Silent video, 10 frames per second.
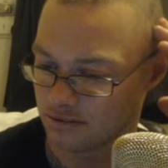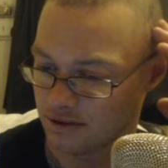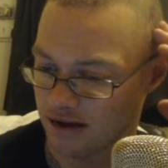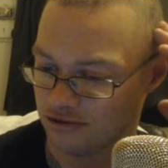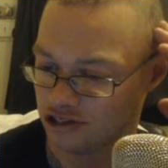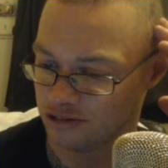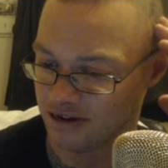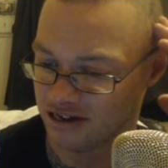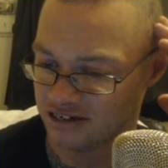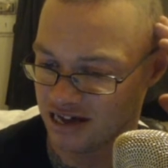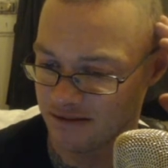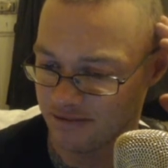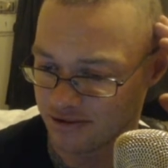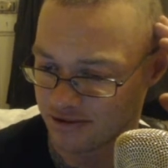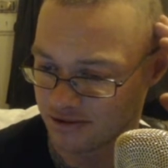How do you spell his name?
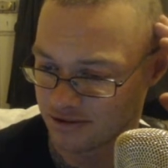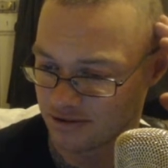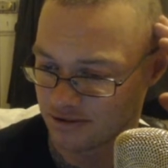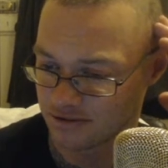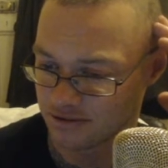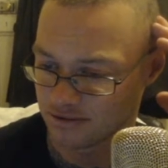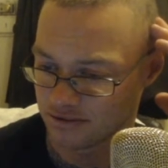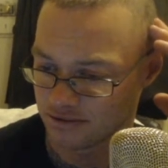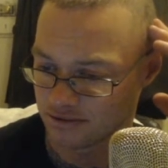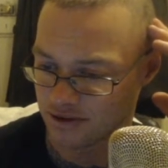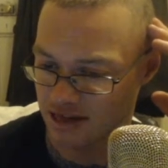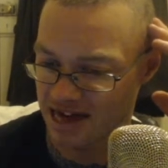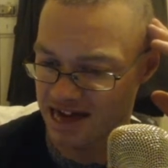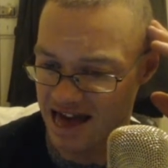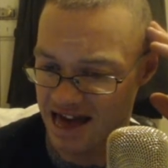
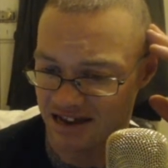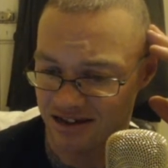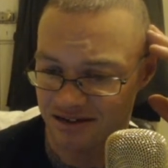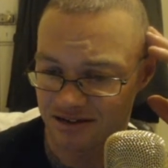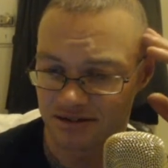E-N.